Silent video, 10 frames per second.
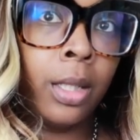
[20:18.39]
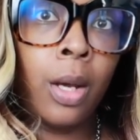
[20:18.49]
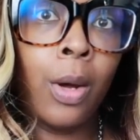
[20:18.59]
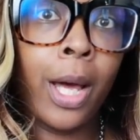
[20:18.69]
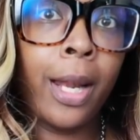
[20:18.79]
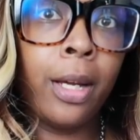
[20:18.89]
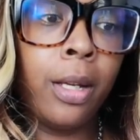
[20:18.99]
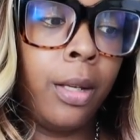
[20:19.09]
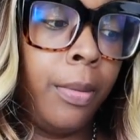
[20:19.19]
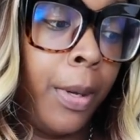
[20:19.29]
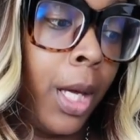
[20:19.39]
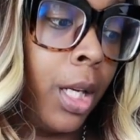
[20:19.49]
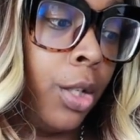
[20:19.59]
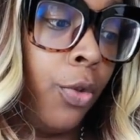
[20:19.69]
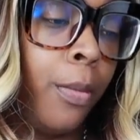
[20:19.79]
So I got a
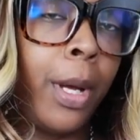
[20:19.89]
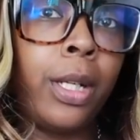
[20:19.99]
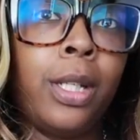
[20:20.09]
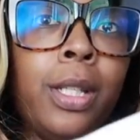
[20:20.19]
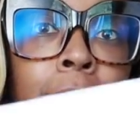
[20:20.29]
package from my good